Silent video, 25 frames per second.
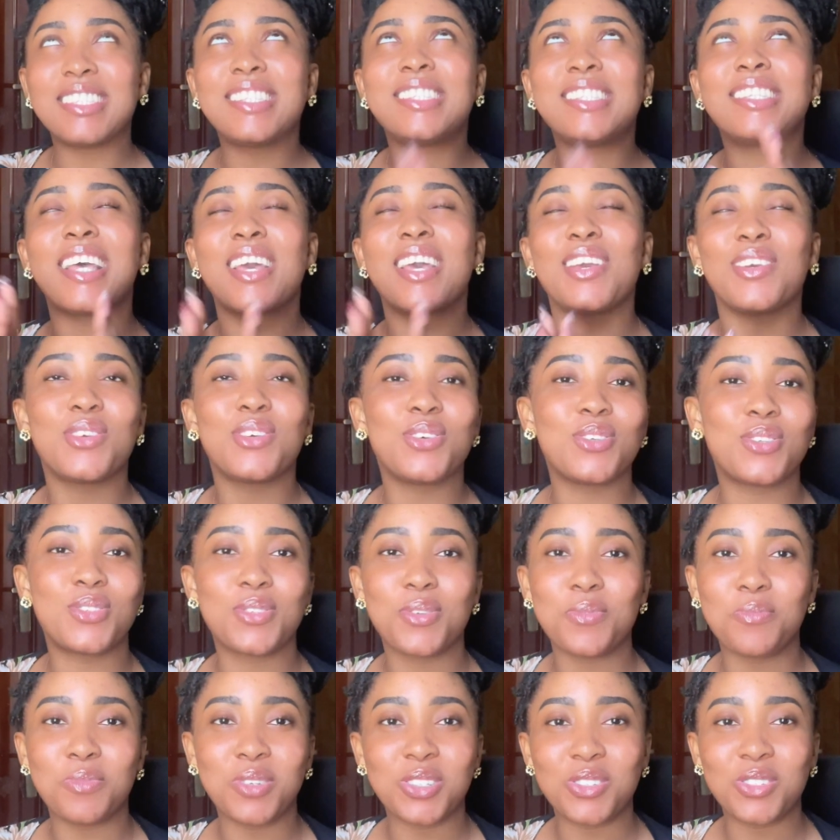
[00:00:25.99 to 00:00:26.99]
Thank you
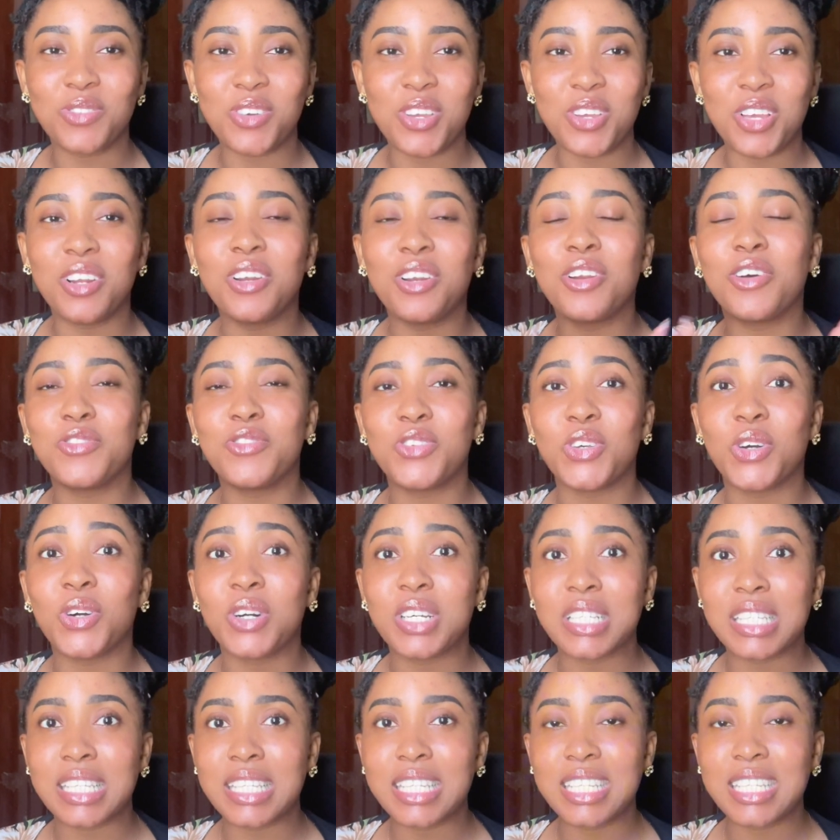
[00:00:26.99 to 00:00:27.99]
so much for your love, your
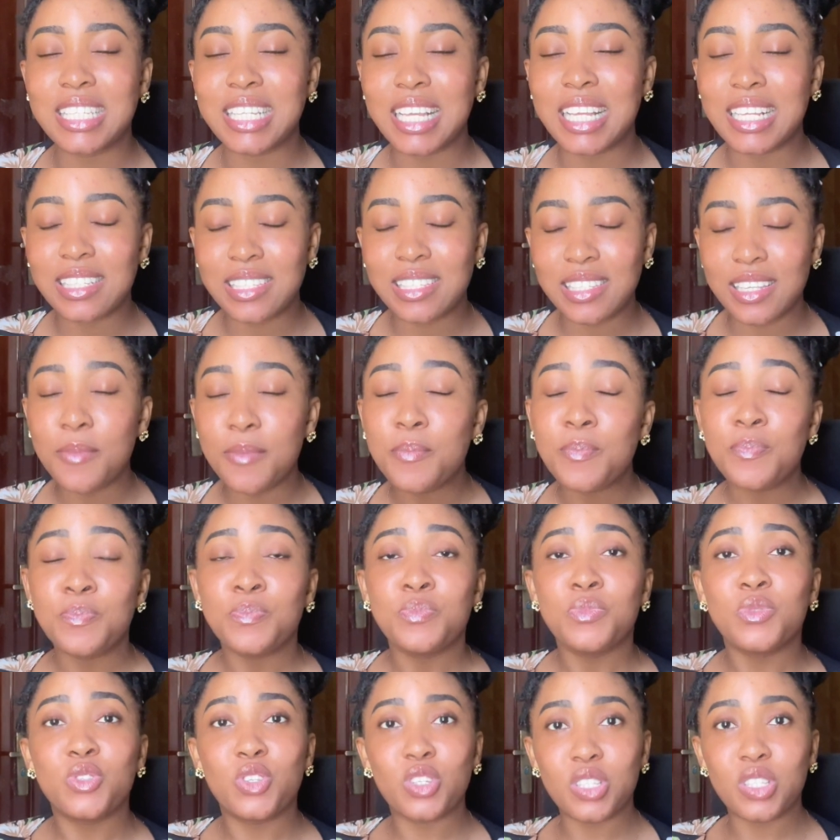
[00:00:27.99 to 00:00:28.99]
consistency
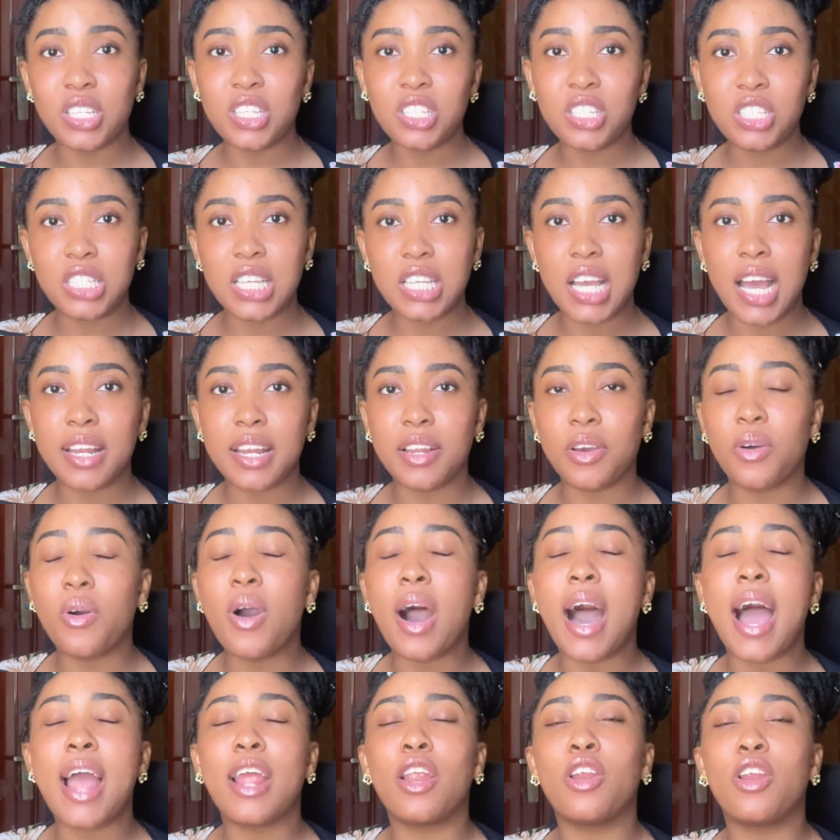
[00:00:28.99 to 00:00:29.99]
to this channel.
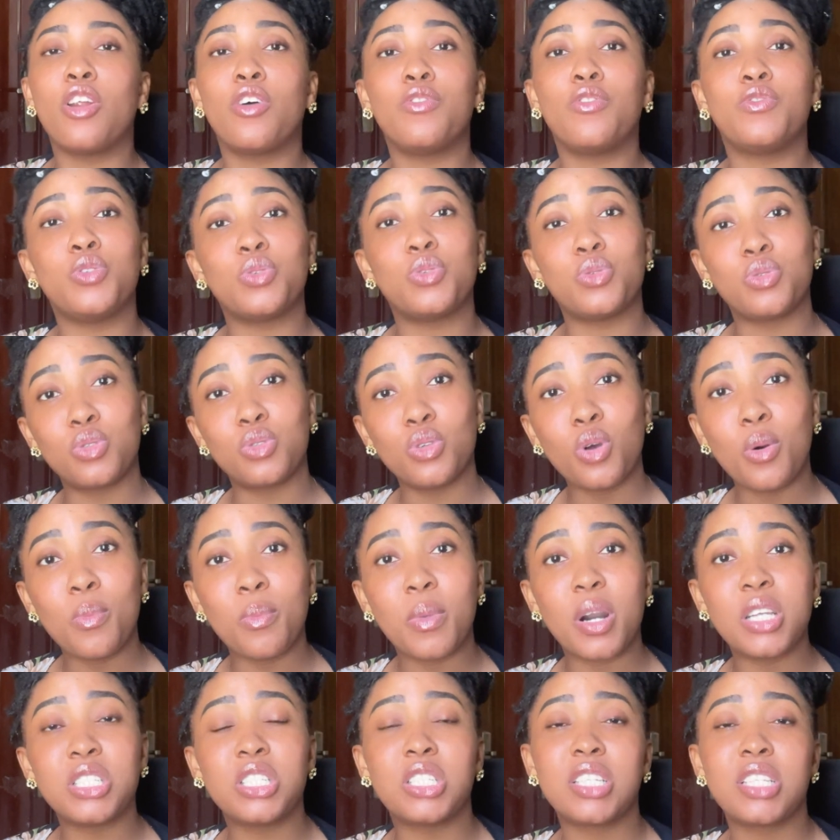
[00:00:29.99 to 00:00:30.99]
I love you so
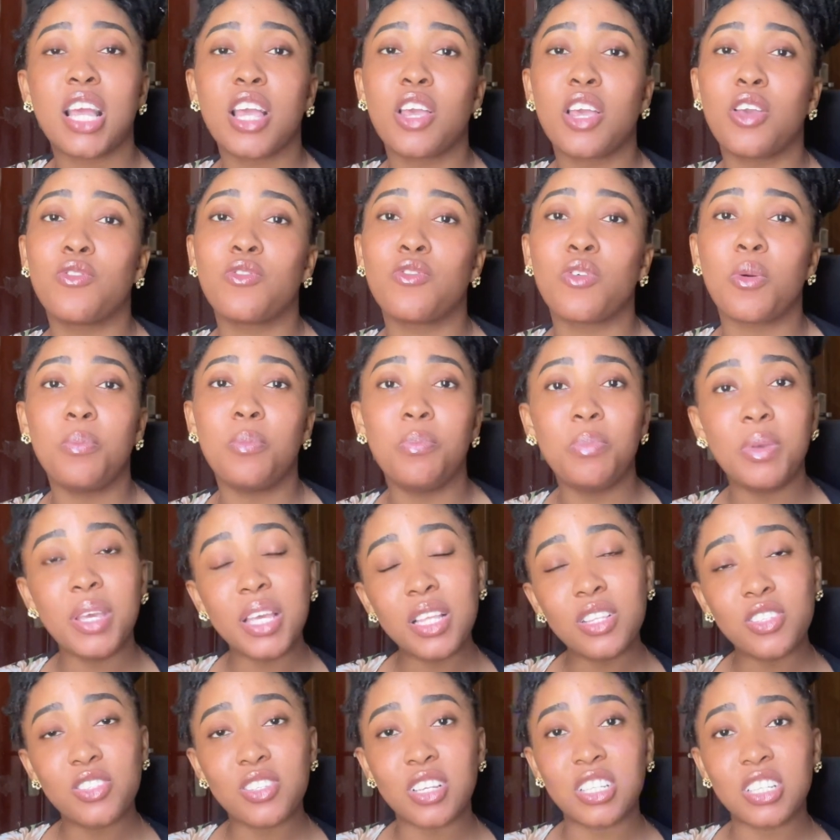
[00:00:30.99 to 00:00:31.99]
much. Thank you for
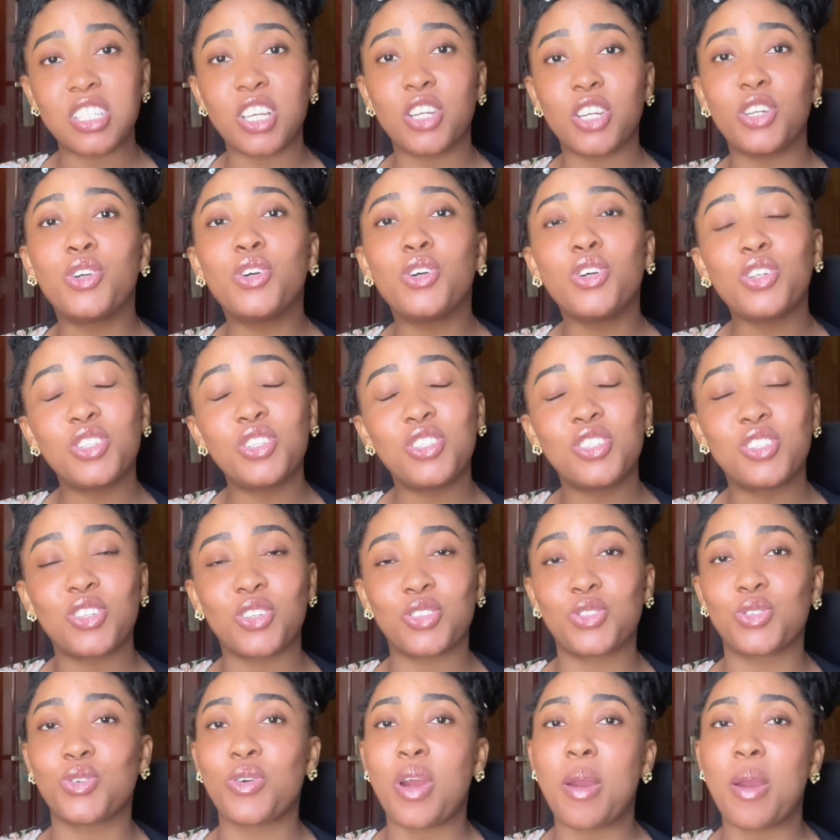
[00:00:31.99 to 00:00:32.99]
being such a good
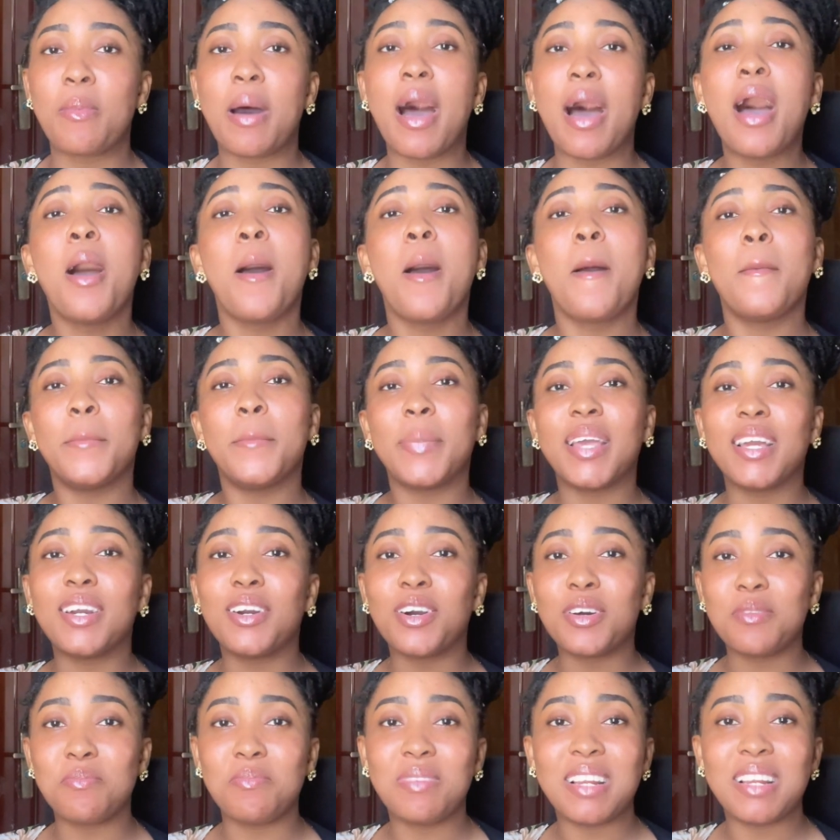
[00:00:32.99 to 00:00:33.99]
subscriber. May
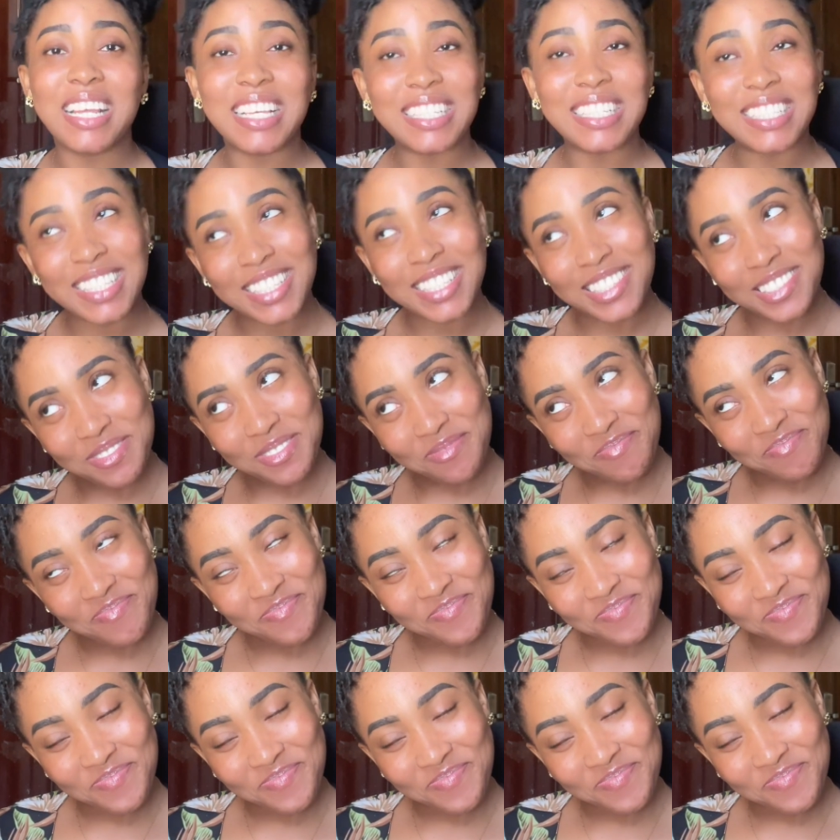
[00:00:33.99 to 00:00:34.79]
God bless you.